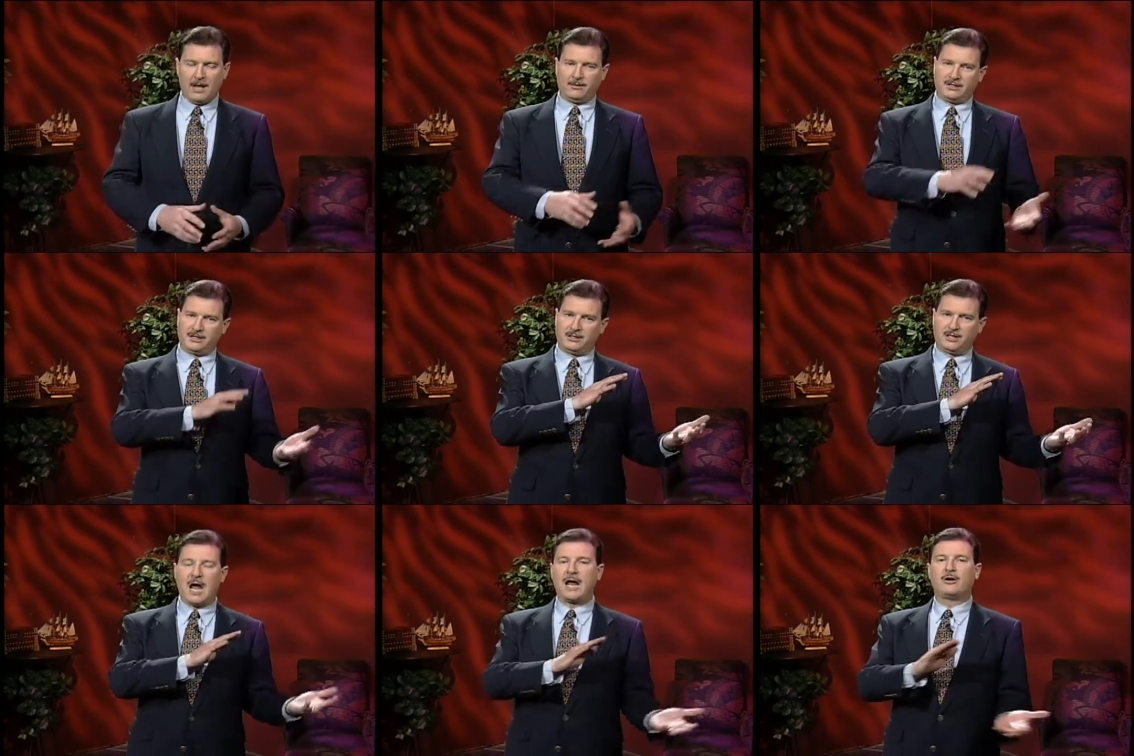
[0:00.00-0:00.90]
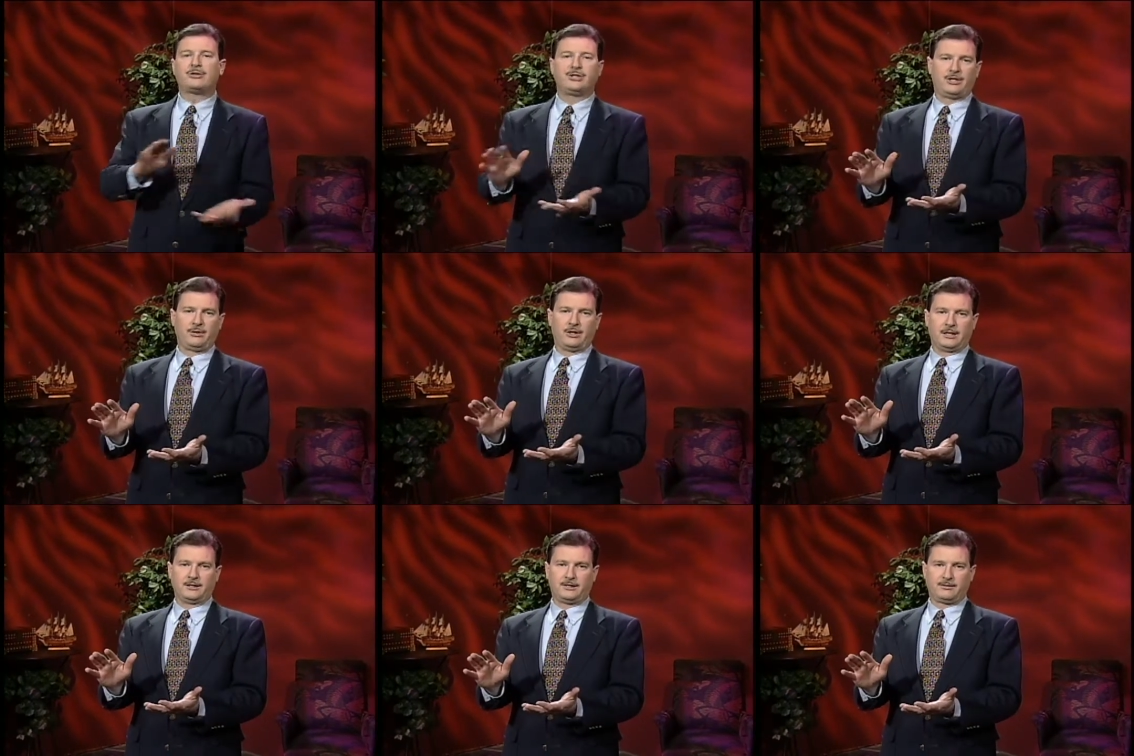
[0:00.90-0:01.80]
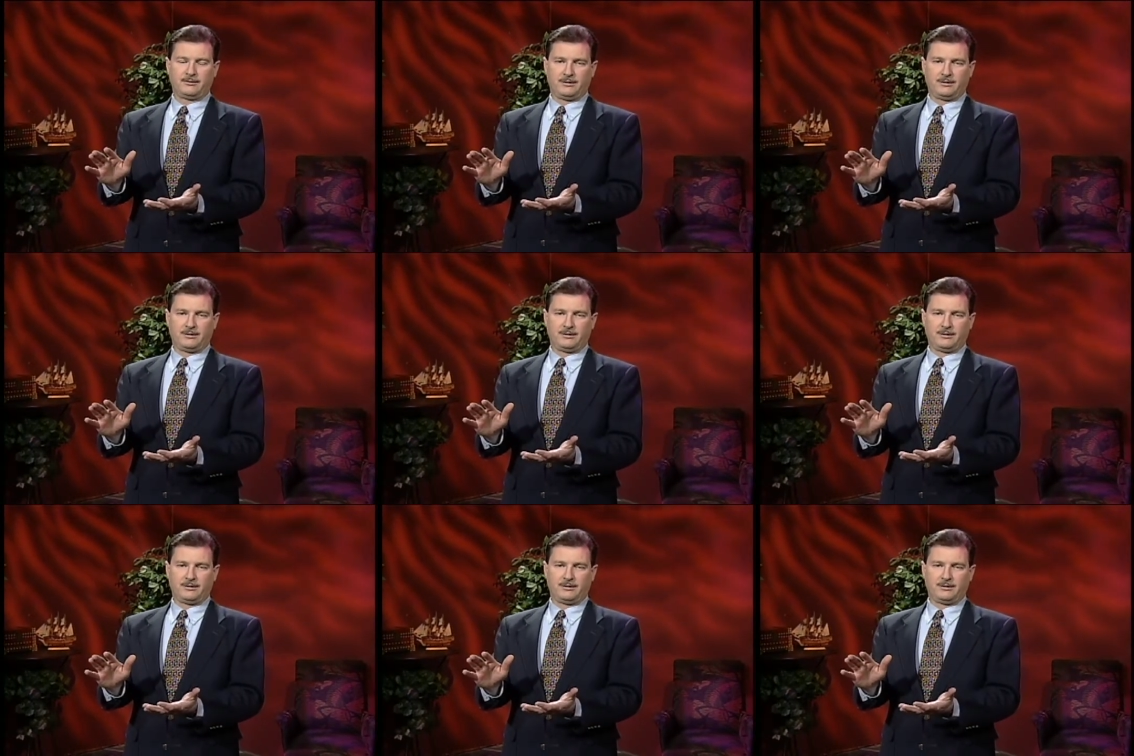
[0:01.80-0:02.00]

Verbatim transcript: This entire series,